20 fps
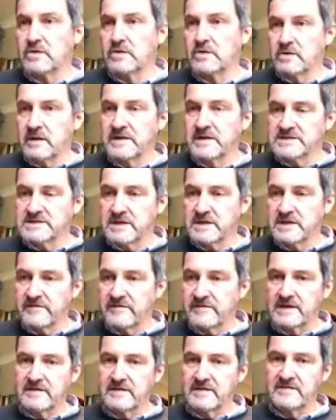what I call
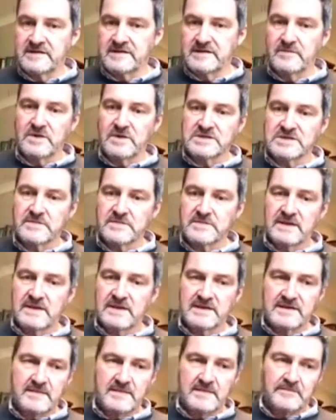legislative activism,
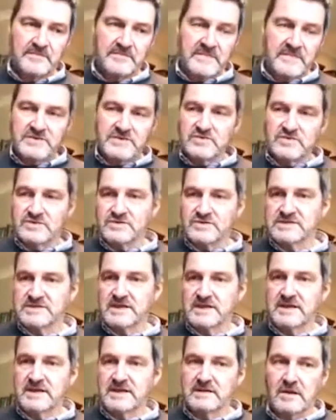which means
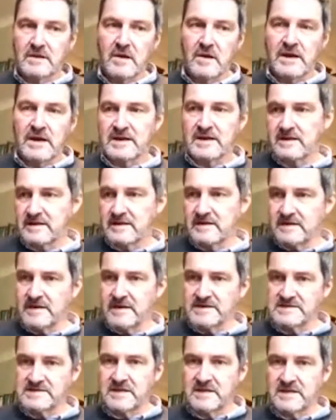introducing
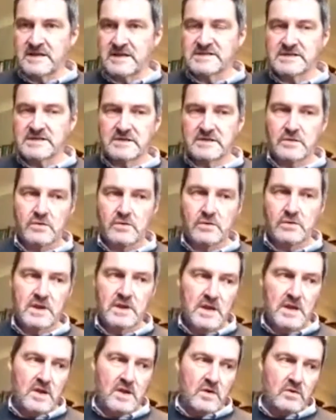like legislation
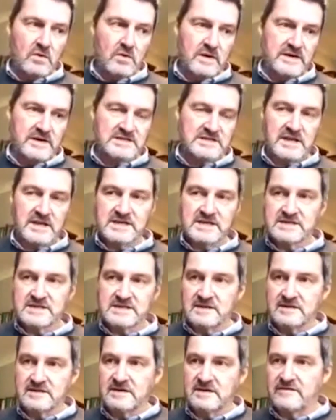or
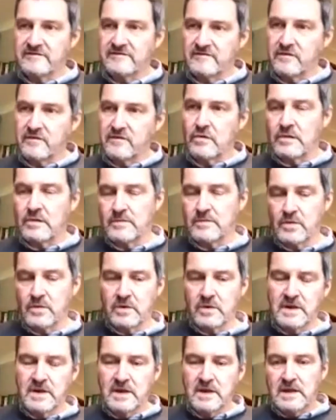legislation in a different forum
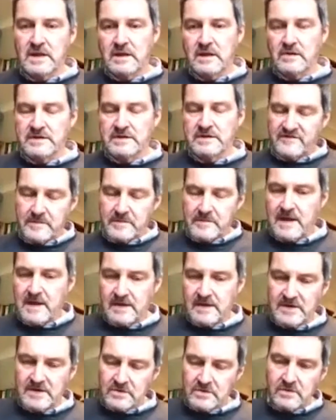or a different
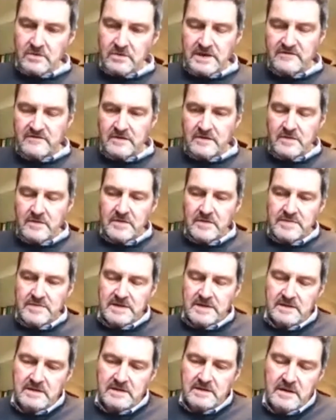parliament or whatever it might
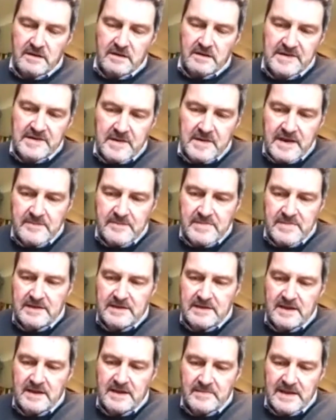be. And I'll explain a
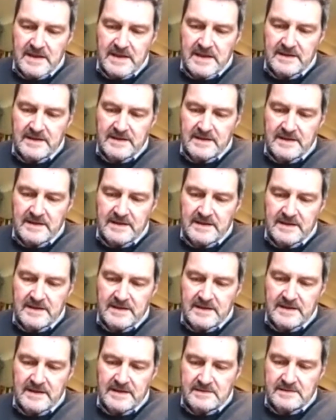bit about that.
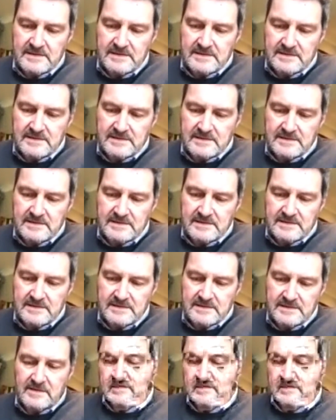I'll give
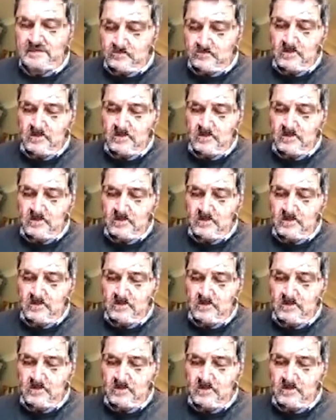illustrations of that again
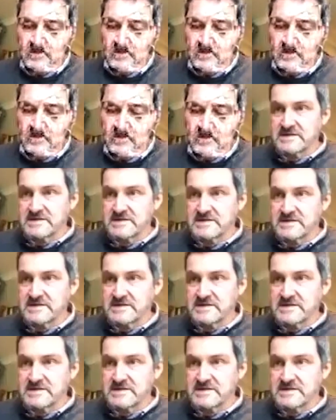in a minute. But